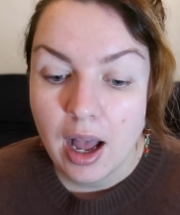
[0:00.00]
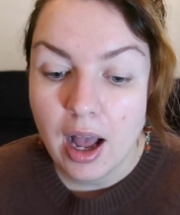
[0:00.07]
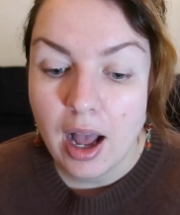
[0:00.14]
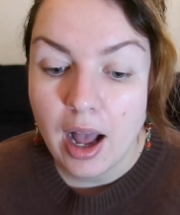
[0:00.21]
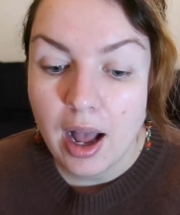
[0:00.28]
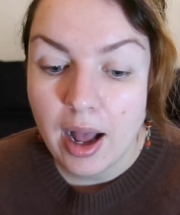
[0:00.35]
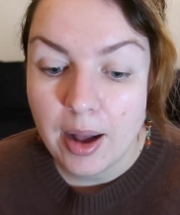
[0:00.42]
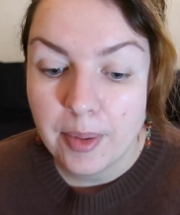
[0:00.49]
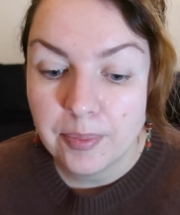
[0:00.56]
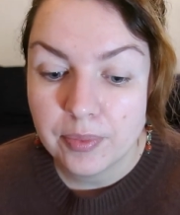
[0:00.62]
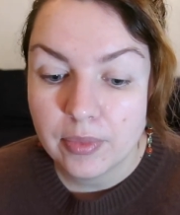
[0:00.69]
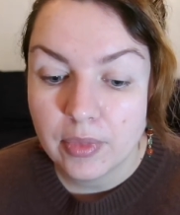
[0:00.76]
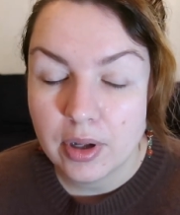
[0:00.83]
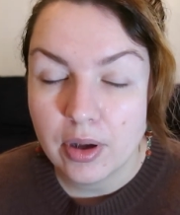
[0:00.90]

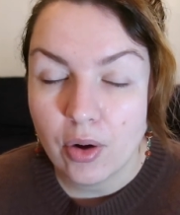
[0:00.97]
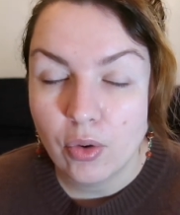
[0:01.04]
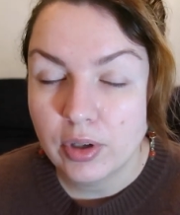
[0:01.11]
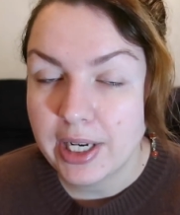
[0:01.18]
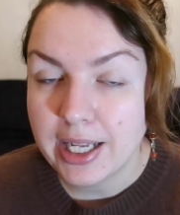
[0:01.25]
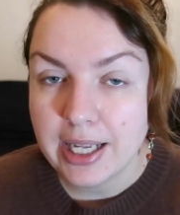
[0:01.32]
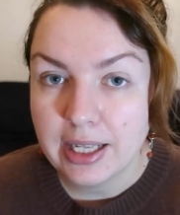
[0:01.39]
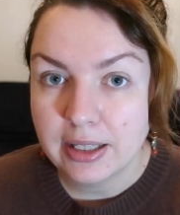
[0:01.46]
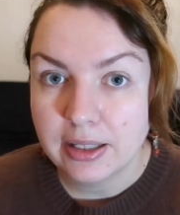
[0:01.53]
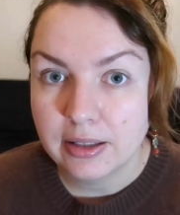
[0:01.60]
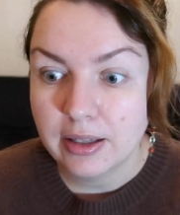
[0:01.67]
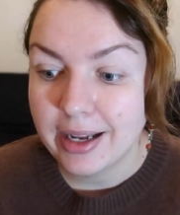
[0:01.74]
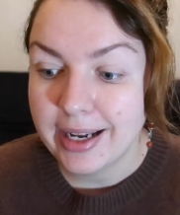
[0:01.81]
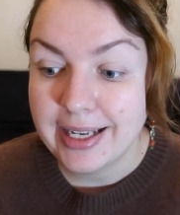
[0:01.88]

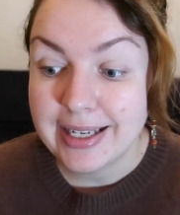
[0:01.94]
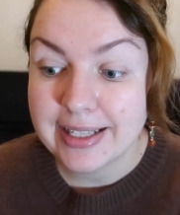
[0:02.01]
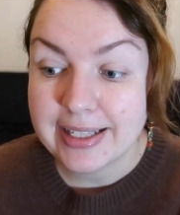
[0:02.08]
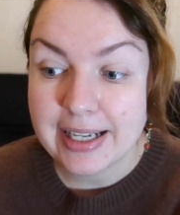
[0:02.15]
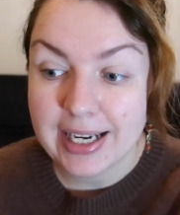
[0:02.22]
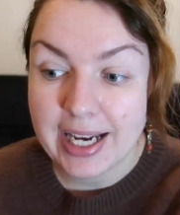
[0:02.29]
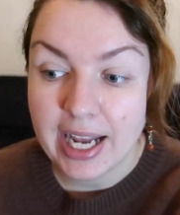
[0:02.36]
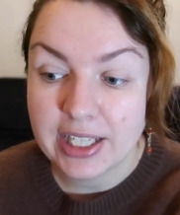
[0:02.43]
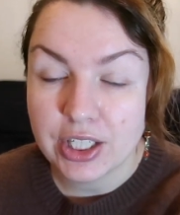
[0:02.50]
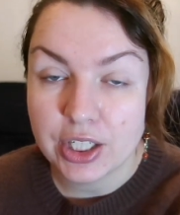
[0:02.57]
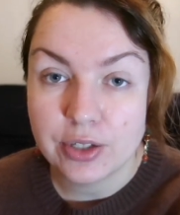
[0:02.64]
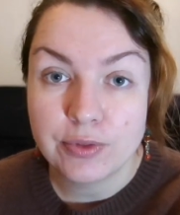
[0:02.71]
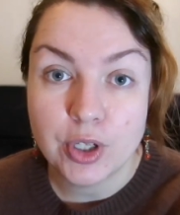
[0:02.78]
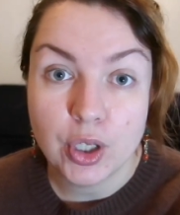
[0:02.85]
only in a
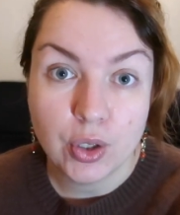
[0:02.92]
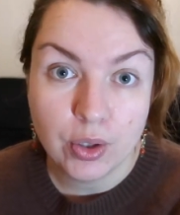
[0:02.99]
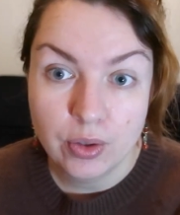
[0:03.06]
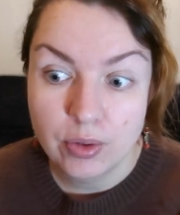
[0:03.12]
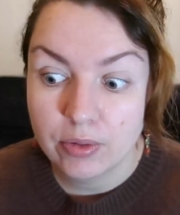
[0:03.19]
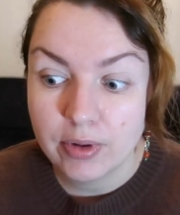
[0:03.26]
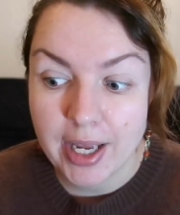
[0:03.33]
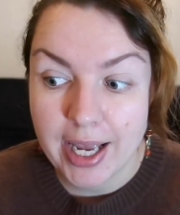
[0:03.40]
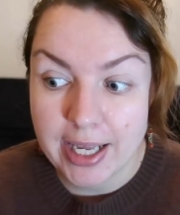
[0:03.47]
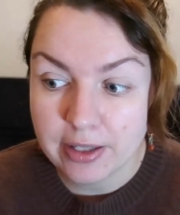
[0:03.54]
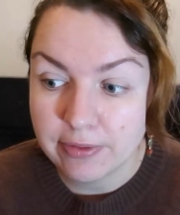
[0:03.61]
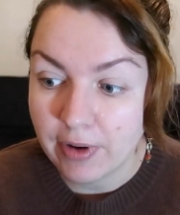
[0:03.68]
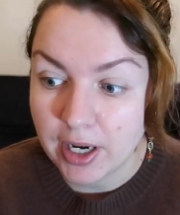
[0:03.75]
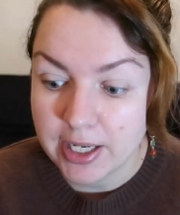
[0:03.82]
selected few,
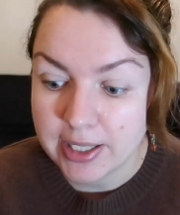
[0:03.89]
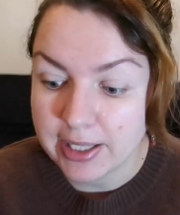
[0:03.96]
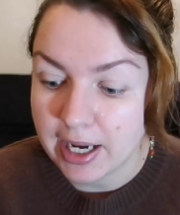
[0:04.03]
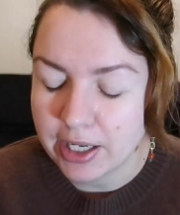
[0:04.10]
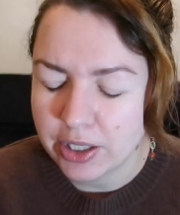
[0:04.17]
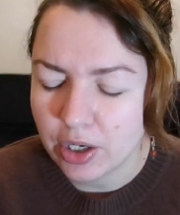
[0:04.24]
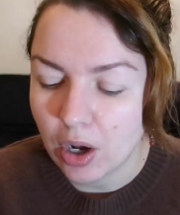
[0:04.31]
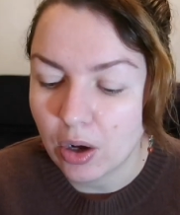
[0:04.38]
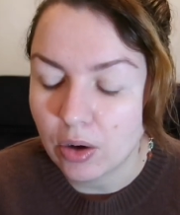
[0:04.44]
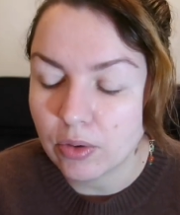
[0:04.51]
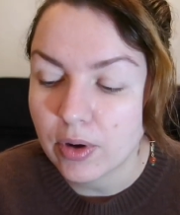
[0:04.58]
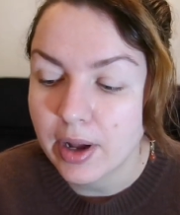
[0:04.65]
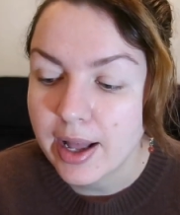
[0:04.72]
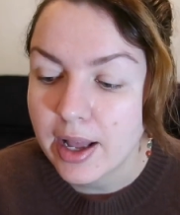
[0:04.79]
as far as I
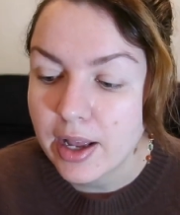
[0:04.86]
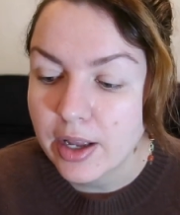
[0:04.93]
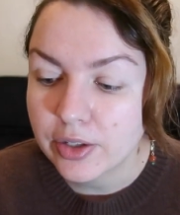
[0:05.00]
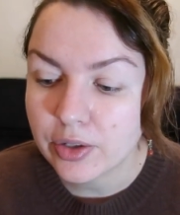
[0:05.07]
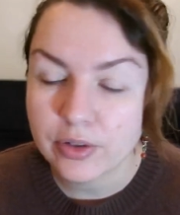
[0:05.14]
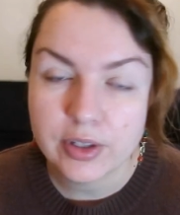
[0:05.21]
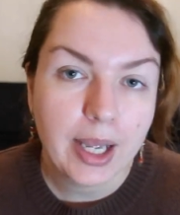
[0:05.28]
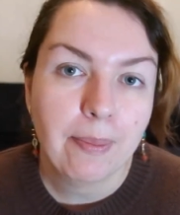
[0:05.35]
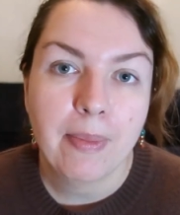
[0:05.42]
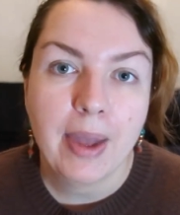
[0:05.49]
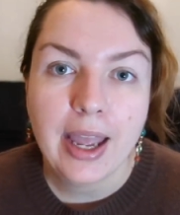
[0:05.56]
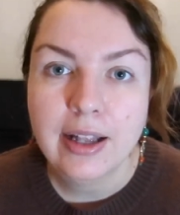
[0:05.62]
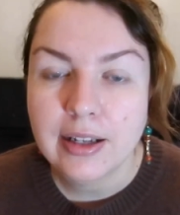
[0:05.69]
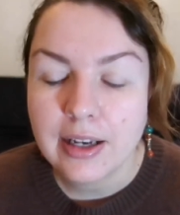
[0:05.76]
know. So they
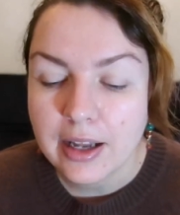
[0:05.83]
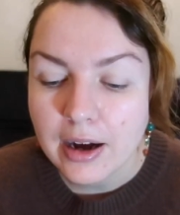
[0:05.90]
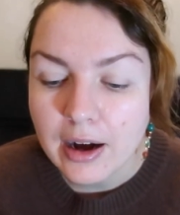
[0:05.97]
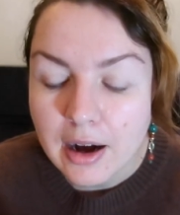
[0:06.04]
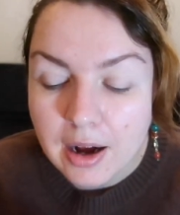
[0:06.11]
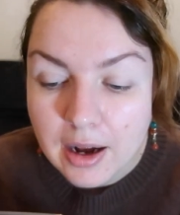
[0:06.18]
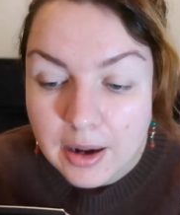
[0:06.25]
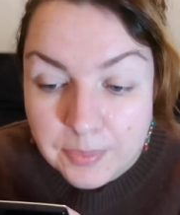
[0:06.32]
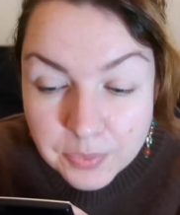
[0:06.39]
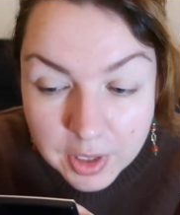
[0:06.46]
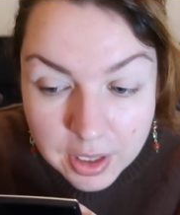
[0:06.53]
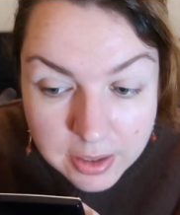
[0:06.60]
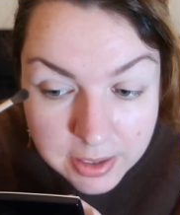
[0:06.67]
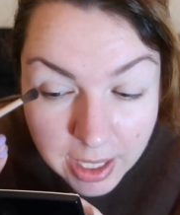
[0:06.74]
mainly are
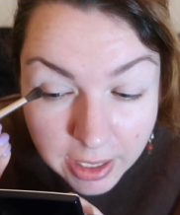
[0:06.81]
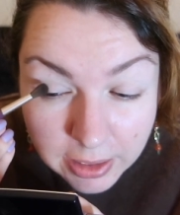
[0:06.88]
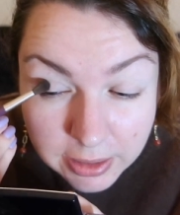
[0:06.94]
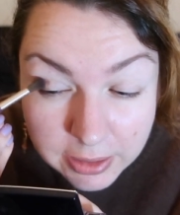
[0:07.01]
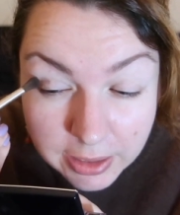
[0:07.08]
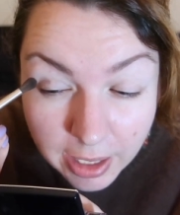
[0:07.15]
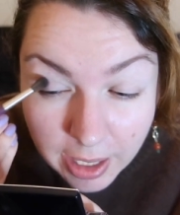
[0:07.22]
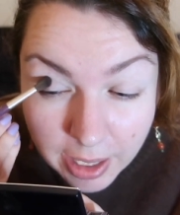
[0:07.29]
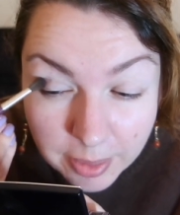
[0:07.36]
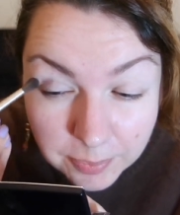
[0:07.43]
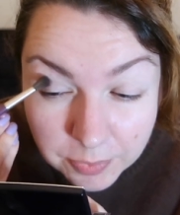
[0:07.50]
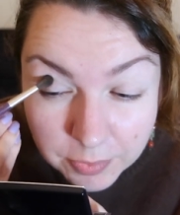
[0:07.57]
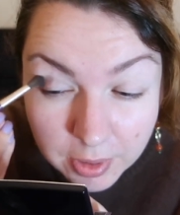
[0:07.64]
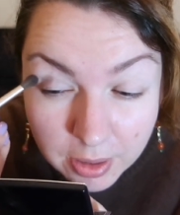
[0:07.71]
selling
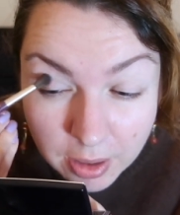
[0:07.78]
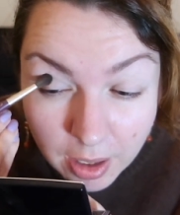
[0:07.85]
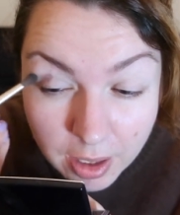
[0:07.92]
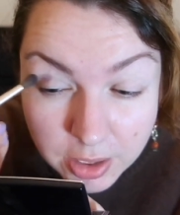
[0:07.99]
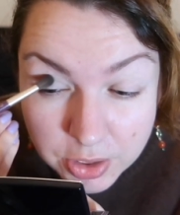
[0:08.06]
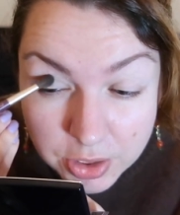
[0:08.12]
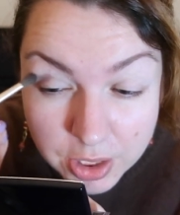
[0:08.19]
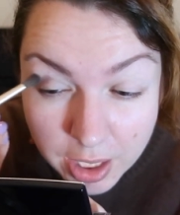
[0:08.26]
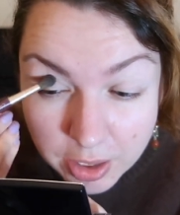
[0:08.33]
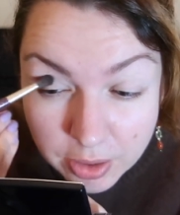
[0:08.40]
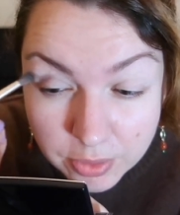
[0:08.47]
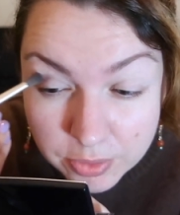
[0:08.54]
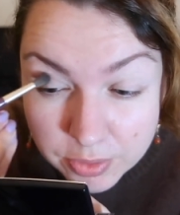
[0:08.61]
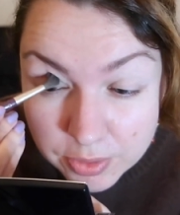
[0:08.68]
their
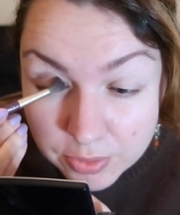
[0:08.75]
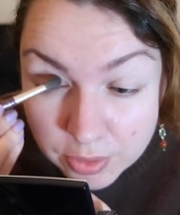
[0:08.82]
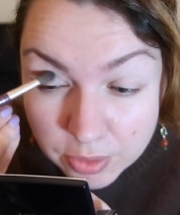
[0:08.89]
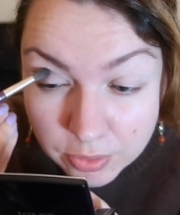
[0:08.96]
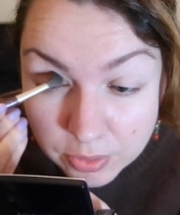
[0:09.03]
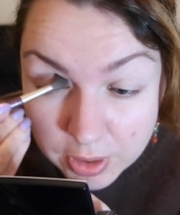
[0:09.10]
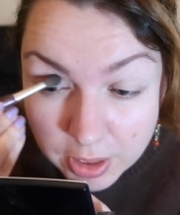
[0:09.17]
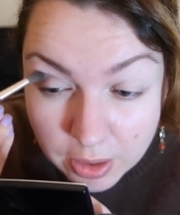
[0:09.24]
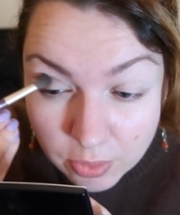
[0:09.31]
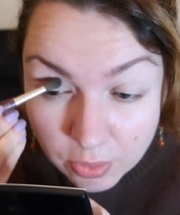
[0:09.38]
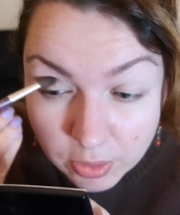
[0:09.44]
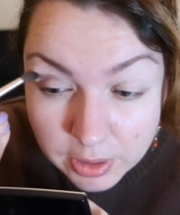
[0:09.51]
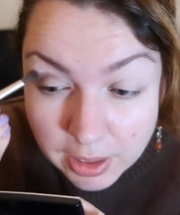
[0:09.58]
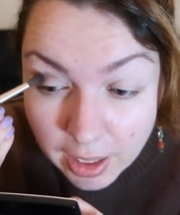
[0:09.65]
eyeshadows through the
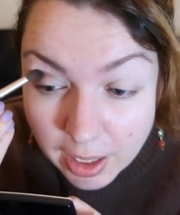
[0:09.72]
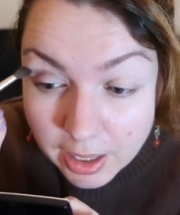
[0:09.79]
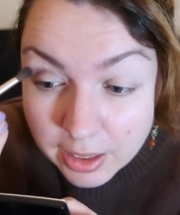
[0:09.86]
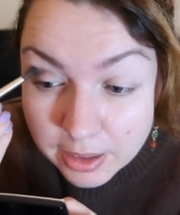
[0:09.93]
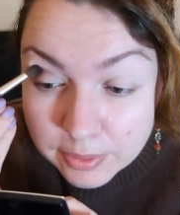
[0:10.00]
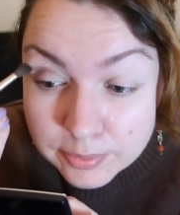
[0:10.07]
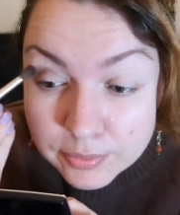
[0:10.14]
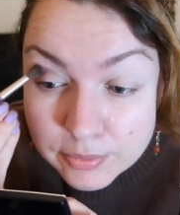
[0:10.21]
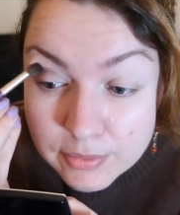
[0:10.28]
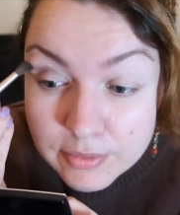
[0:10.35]
online